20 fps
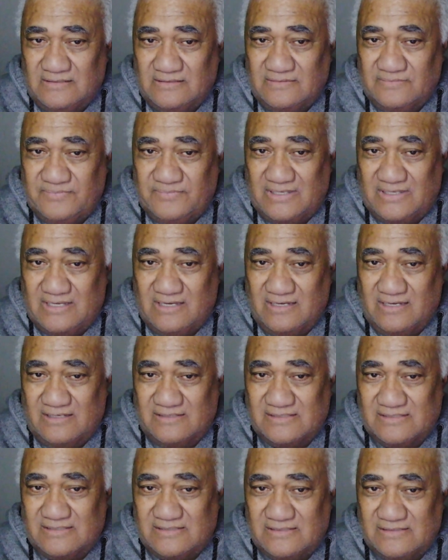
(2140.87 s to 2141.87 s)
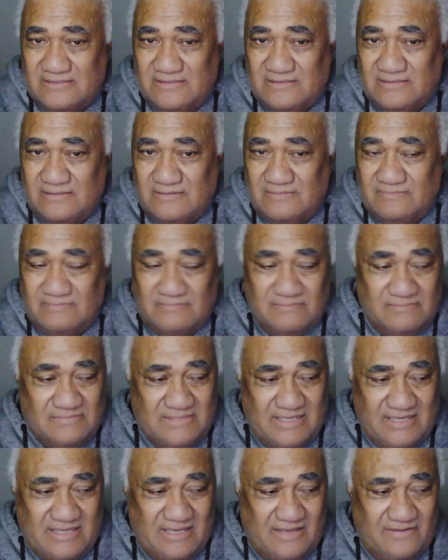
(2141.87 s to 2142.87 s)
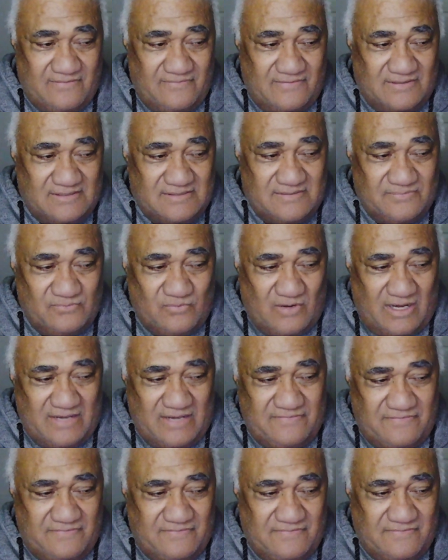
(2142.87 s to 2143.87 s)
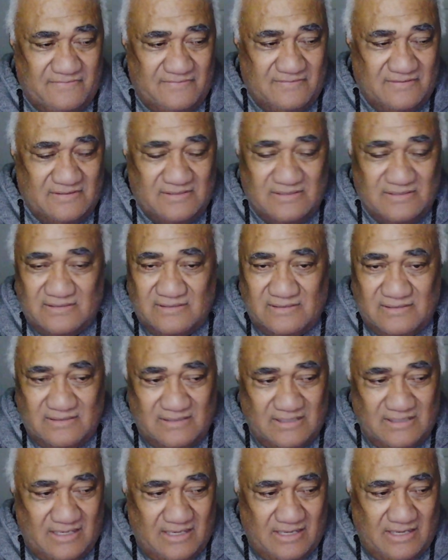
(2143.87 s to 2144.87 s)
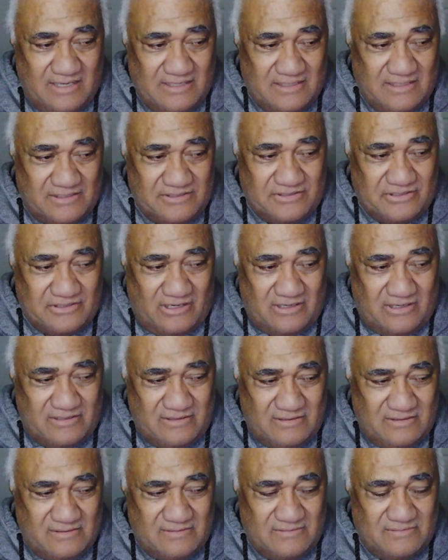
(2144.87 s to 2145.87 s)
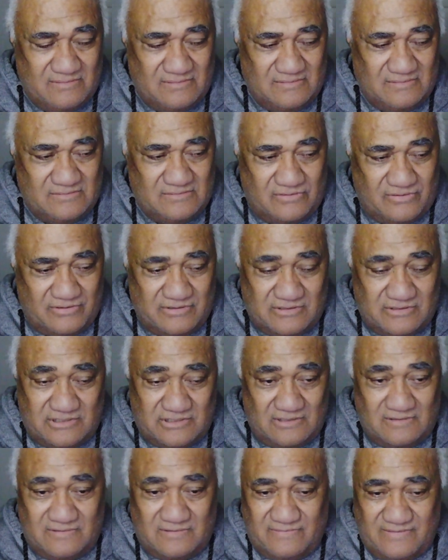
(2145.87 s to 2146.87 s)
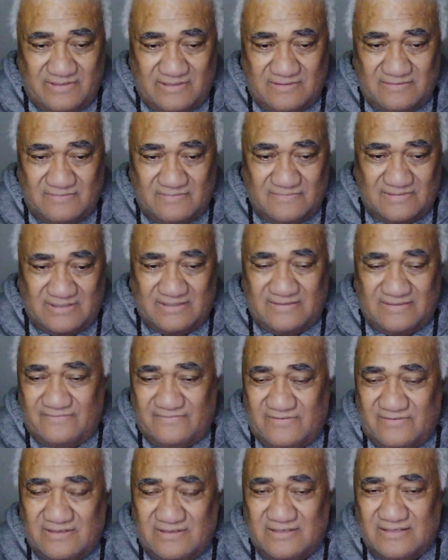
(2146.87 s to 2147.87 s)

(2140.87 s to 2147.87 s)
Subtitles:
because they have a wife and a daughter or children, whatever.